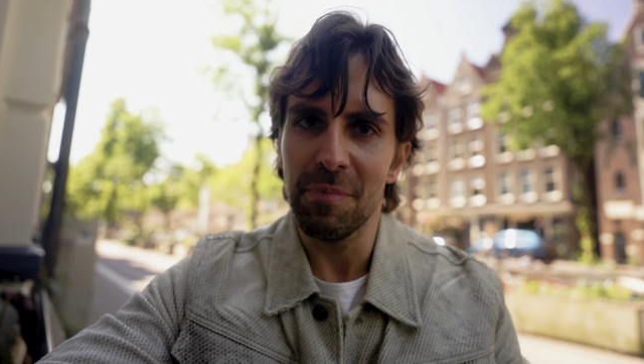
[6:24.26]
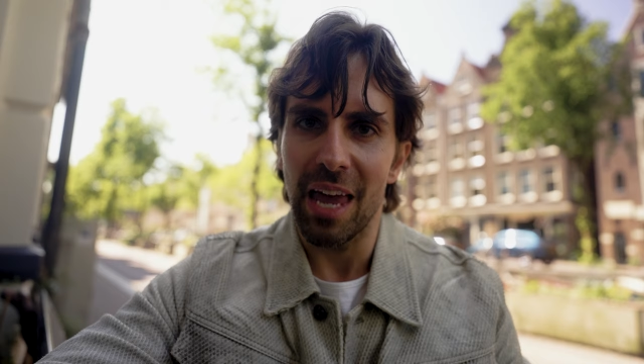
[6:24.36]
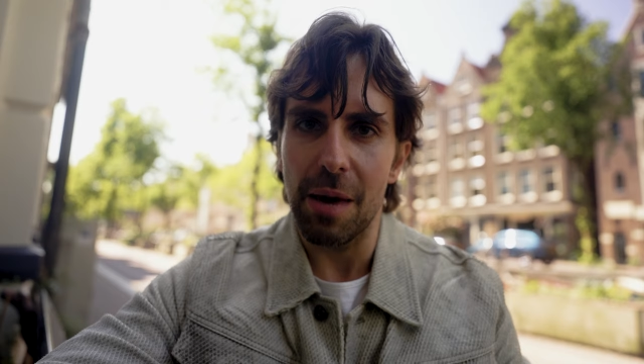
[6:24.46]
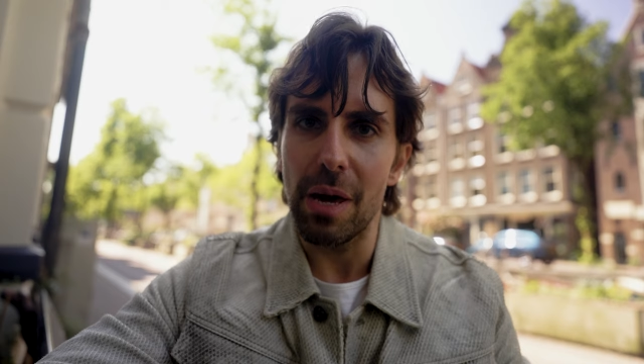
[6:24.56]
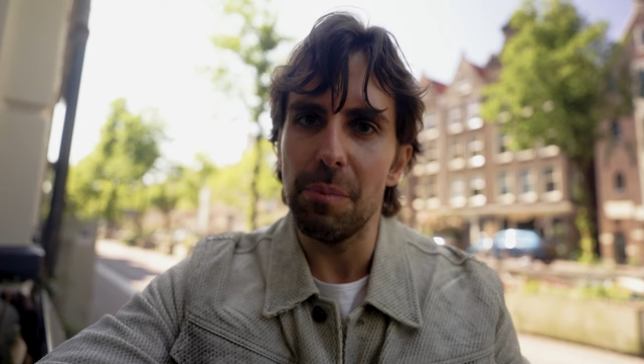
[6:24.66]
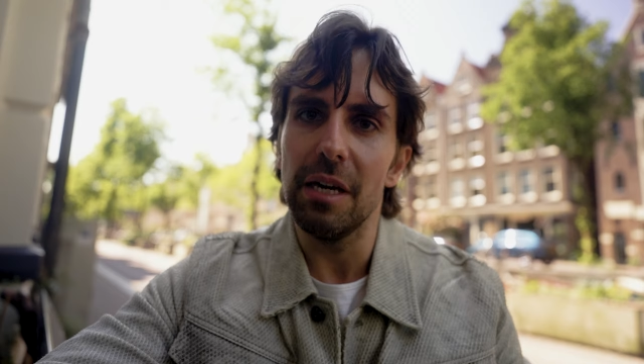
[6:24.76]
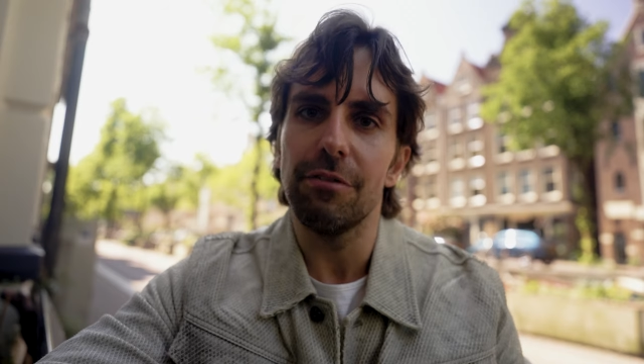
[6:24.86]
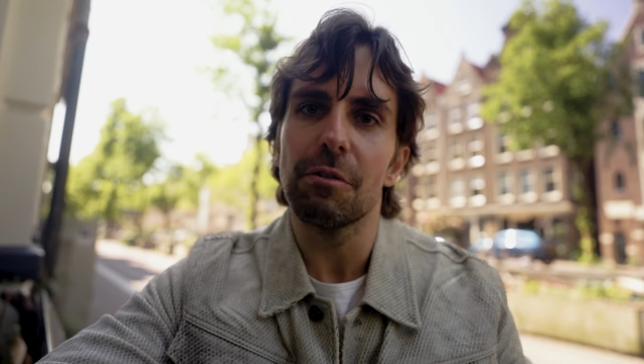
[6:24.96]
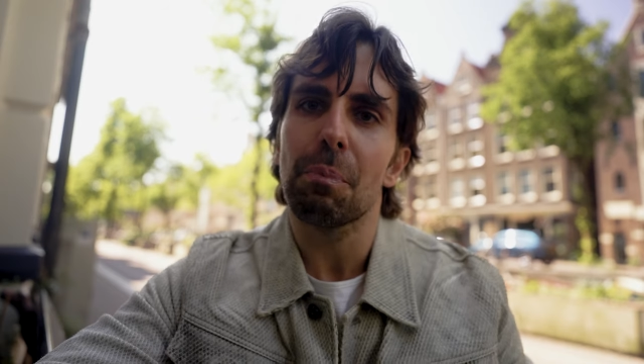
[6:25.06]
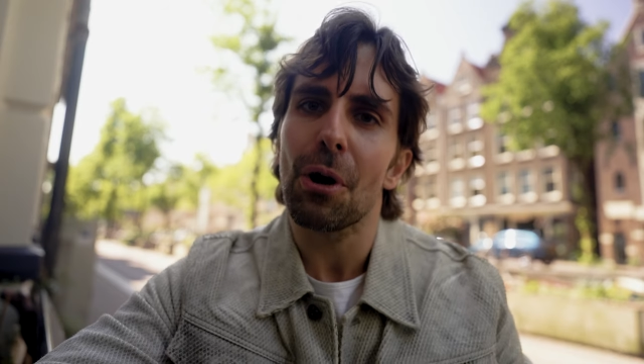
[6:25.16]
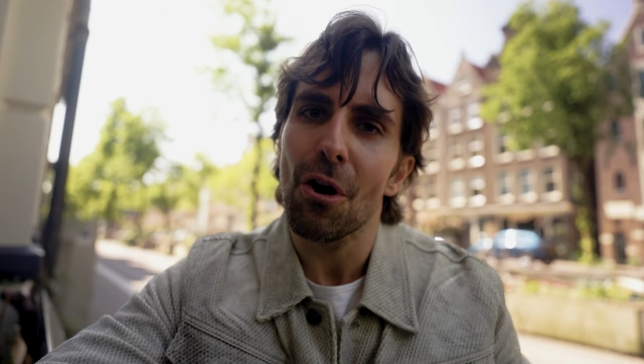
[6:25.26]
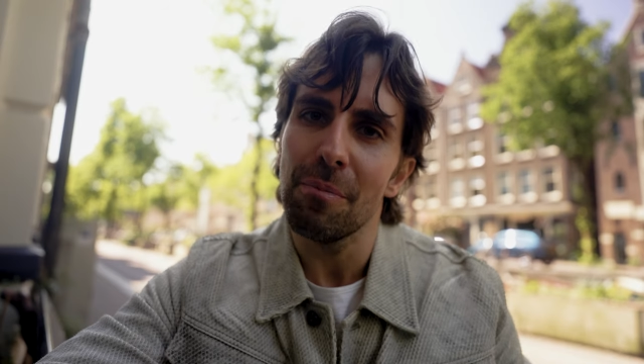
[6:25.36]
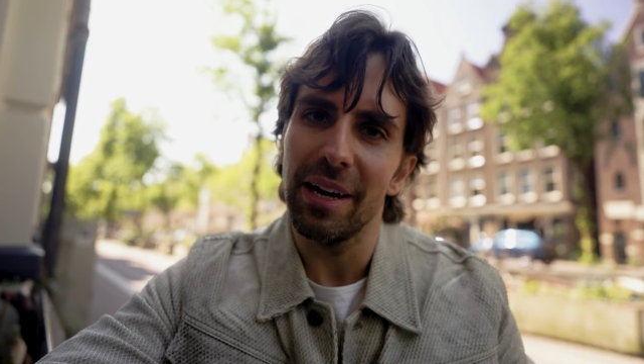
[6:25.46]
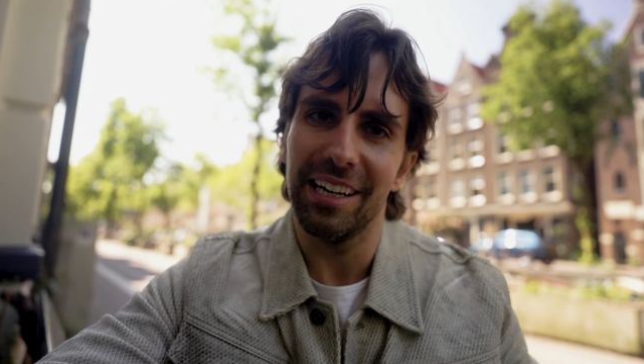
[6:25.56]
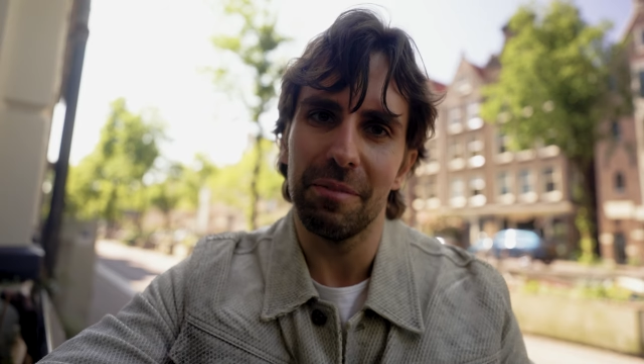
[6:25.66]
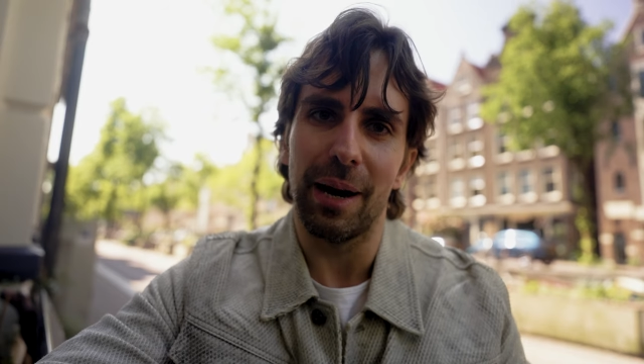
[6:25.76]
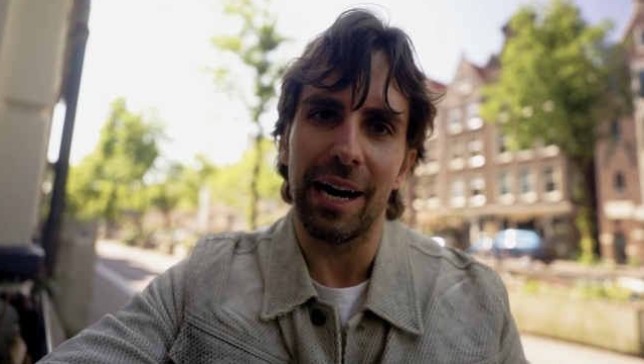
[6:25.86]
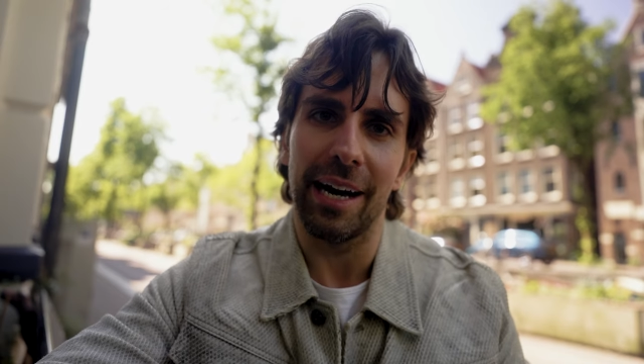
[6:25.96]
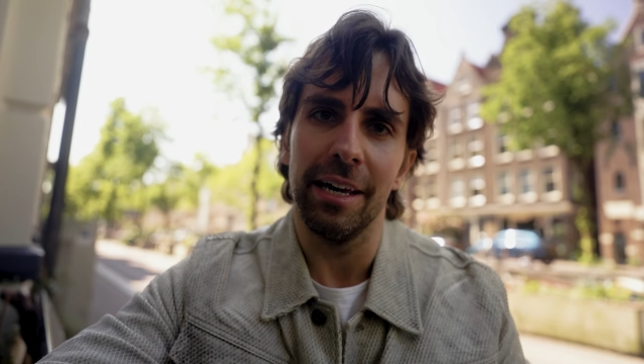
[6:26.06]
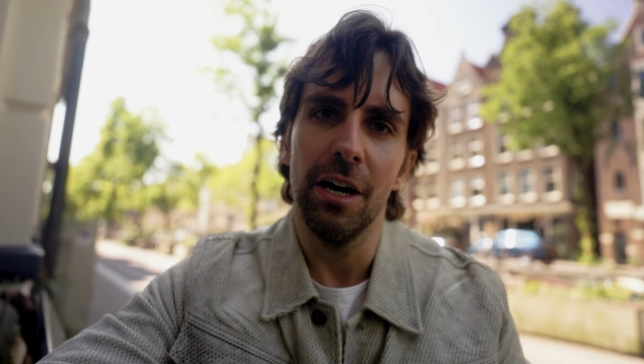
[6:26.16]
and maybe even permeated
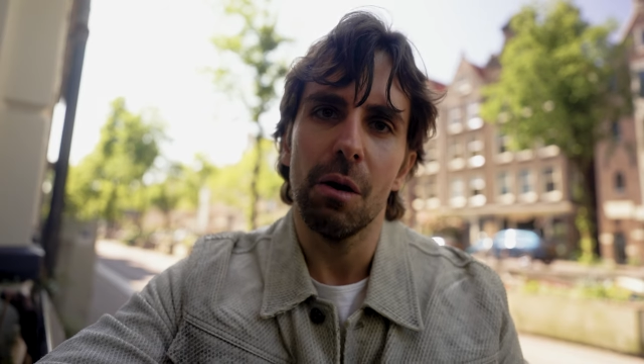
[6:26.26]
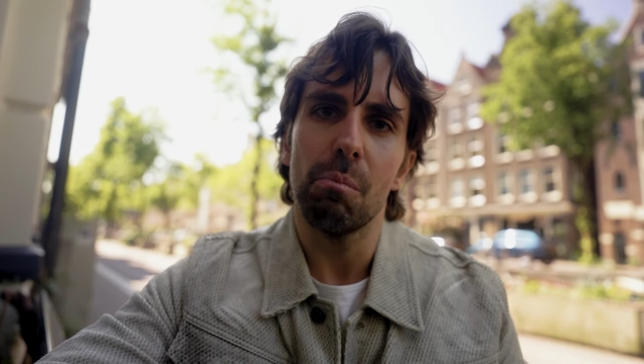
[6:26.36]
by,